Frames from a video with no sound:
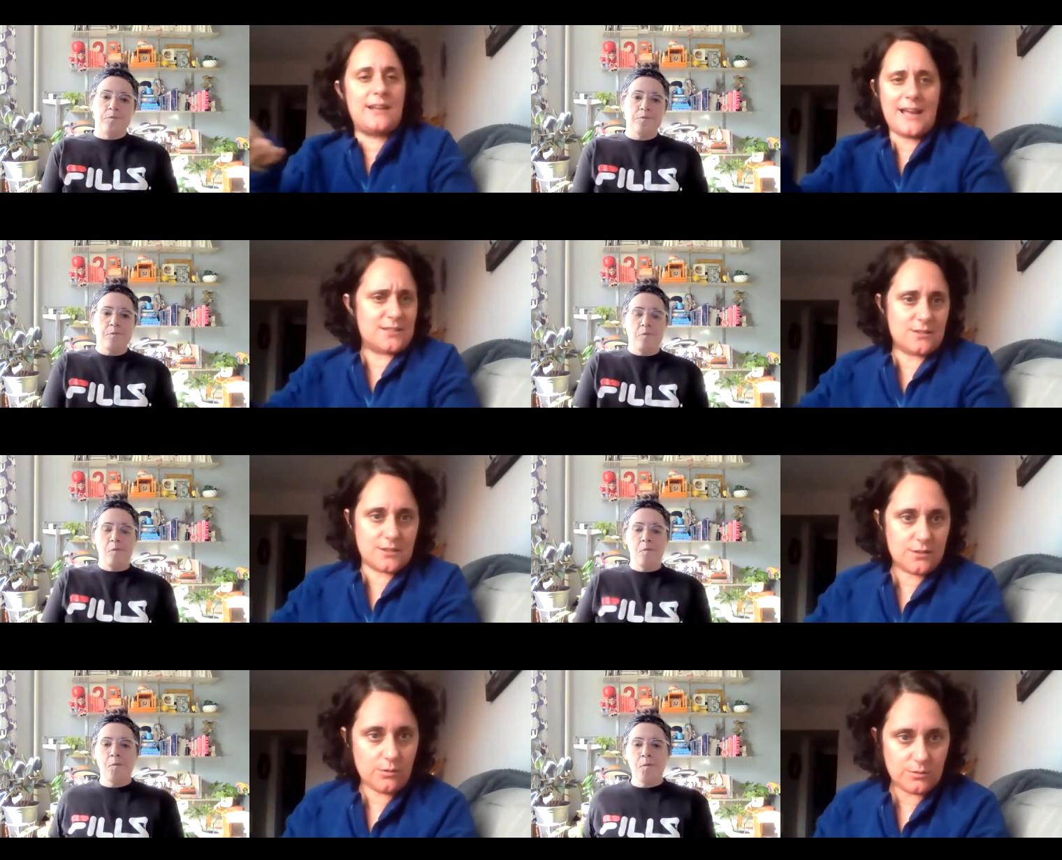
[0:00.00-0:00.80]
Speaker 1: It hasn't
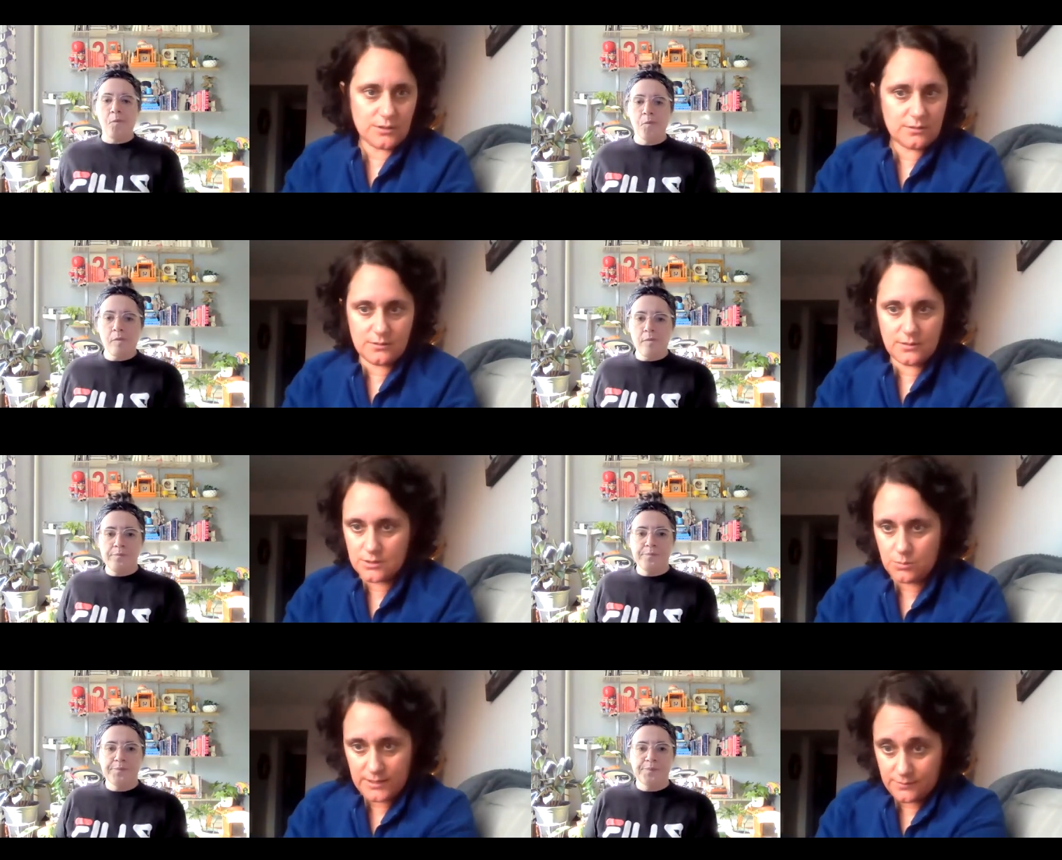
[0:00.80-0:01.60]
snowed
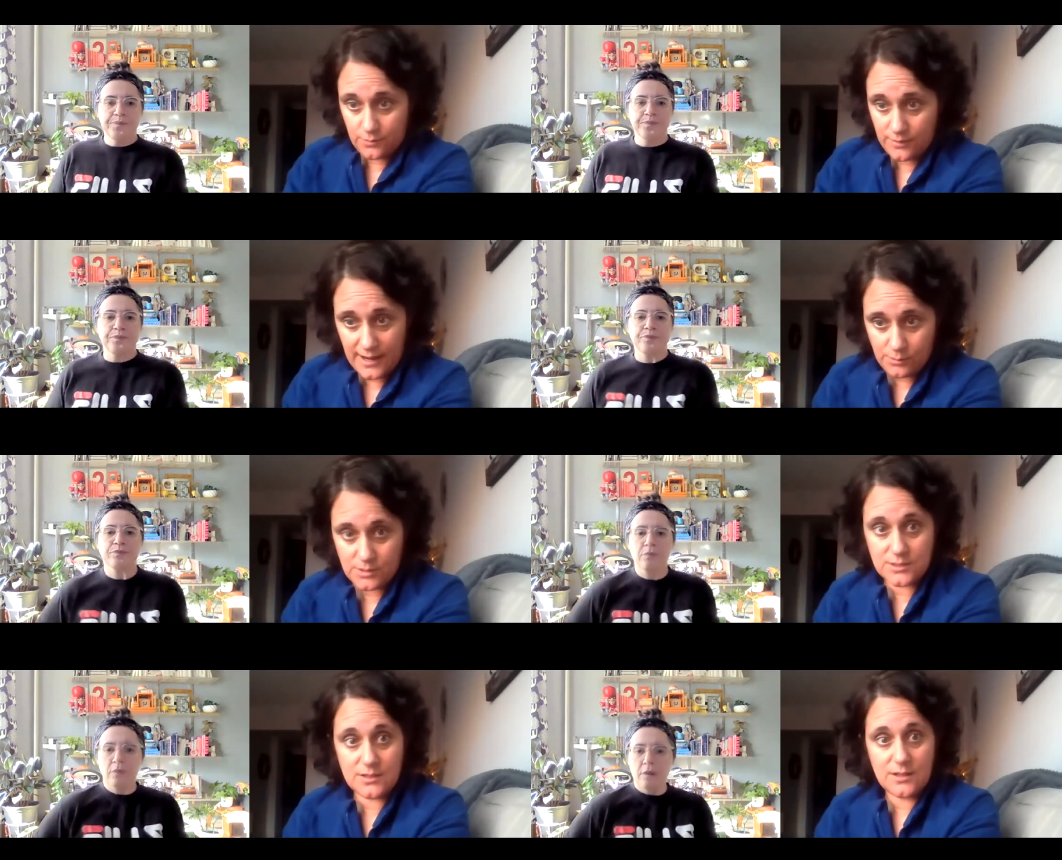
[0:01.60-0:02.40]
in 24
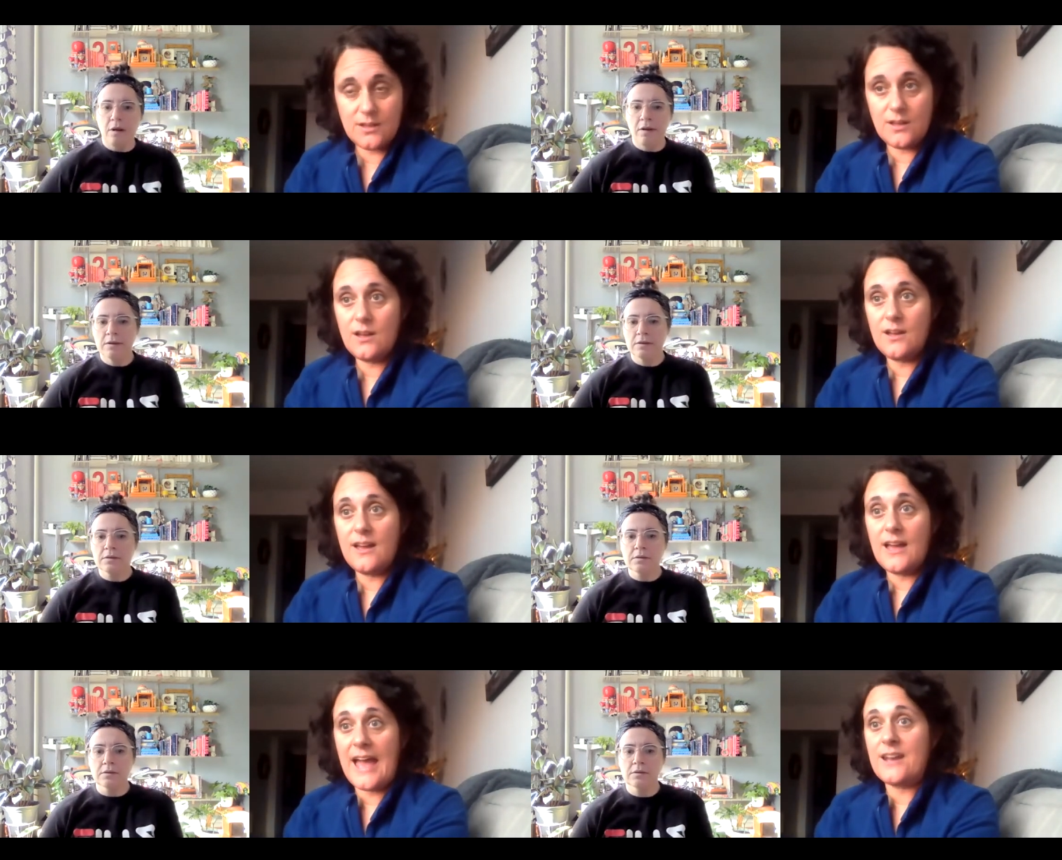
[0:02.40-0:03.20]
hours
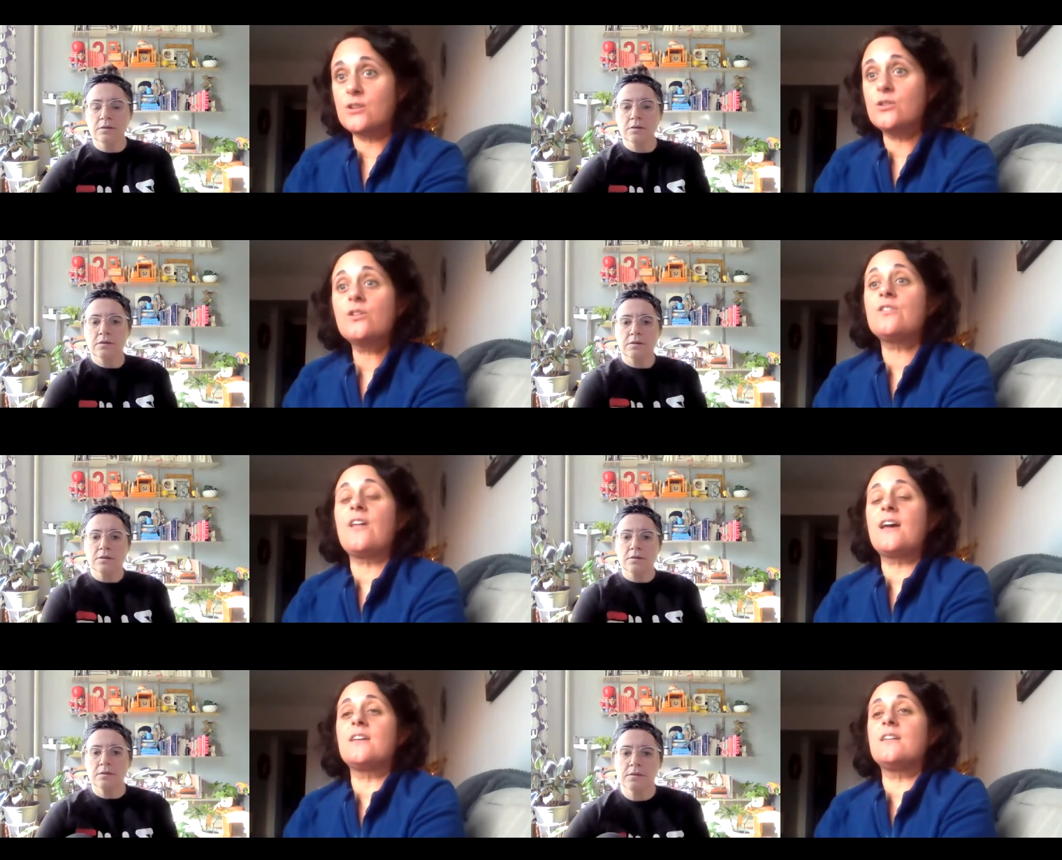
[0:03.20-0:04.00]
and it looks
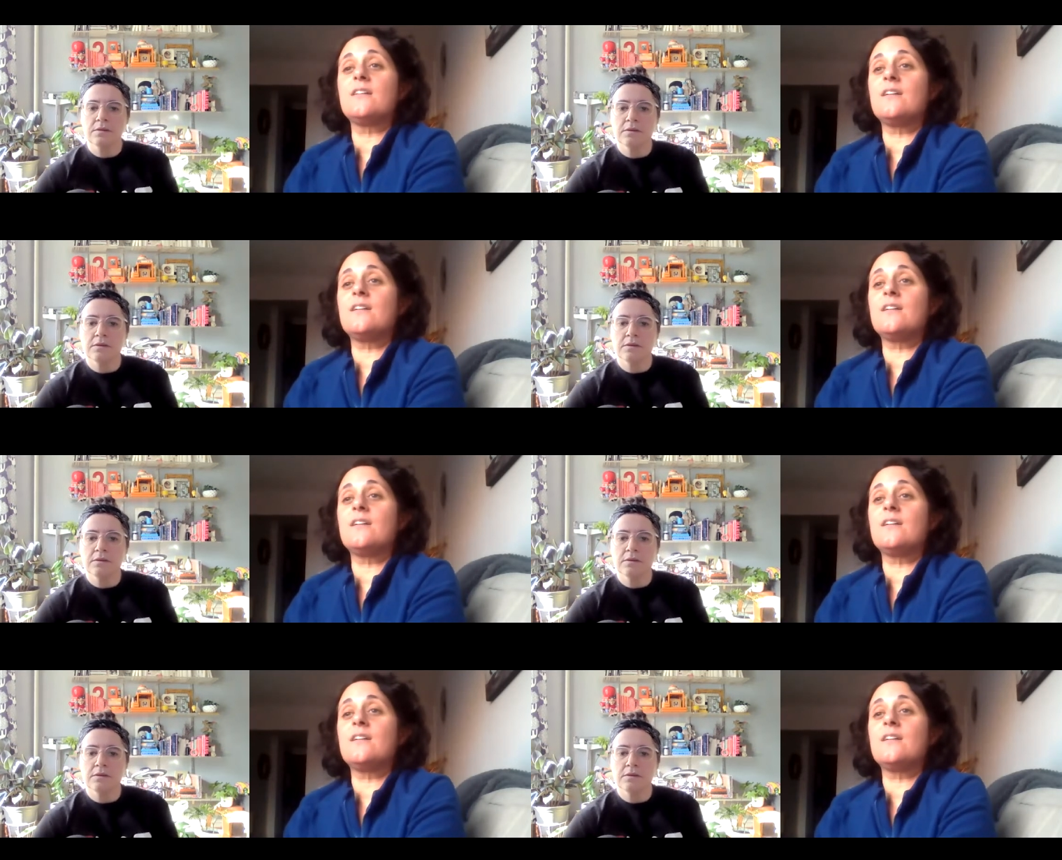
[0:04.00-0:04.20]
like